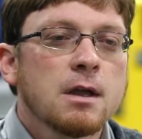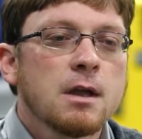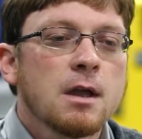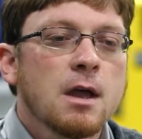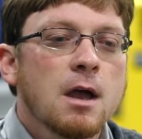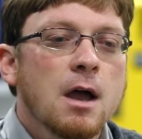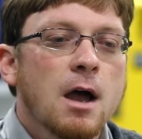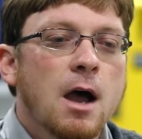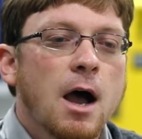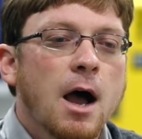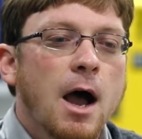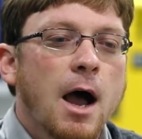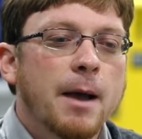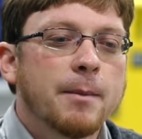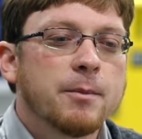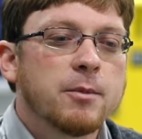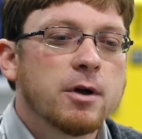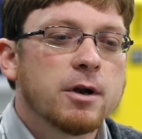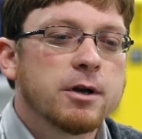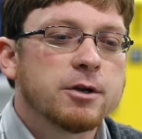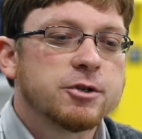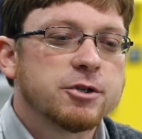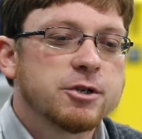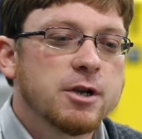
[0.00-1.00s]
I'm
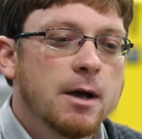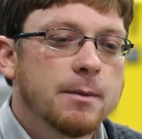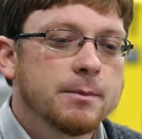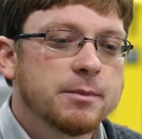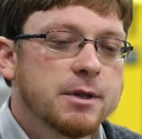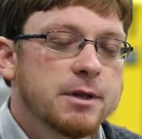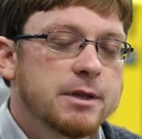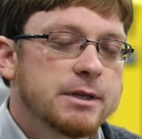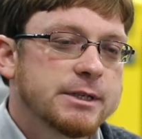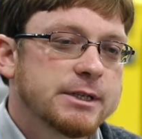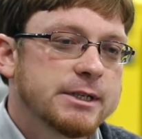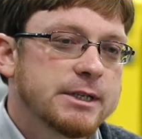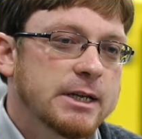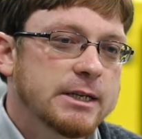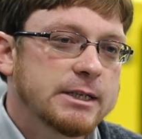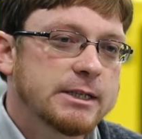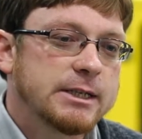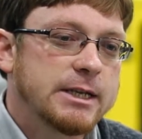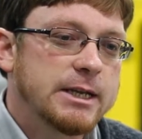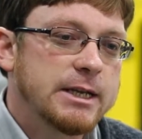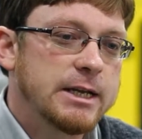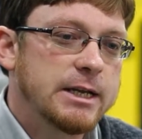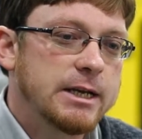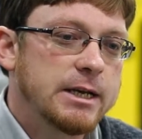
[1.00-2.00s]
going to jump to the
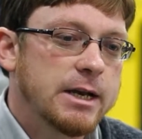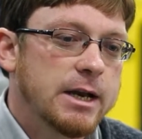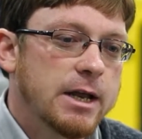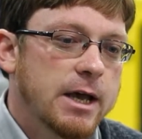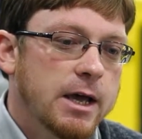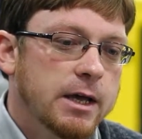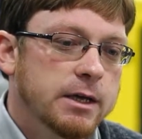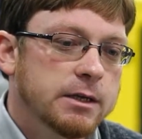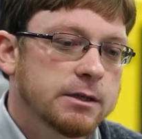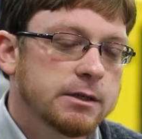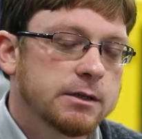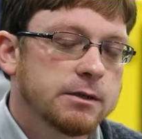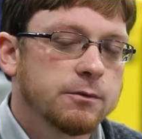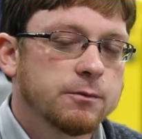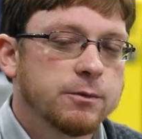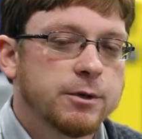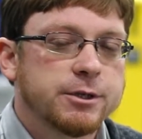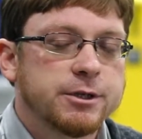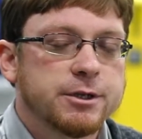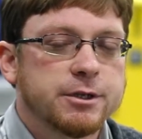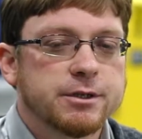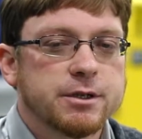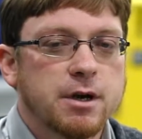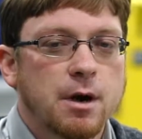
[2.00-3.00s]
16 next,
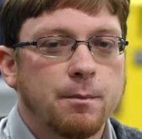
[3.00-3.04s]
which is our